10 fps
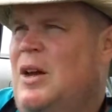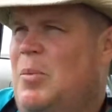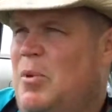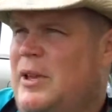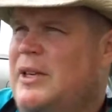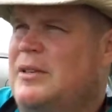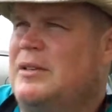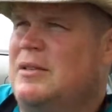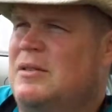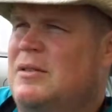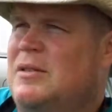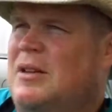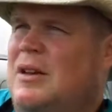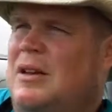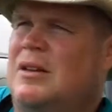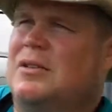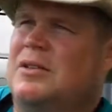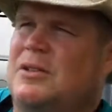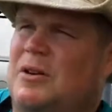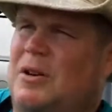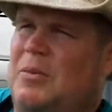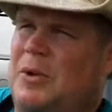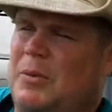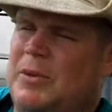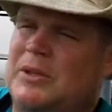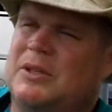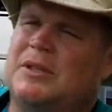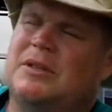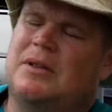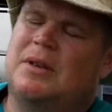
a place to start up their business.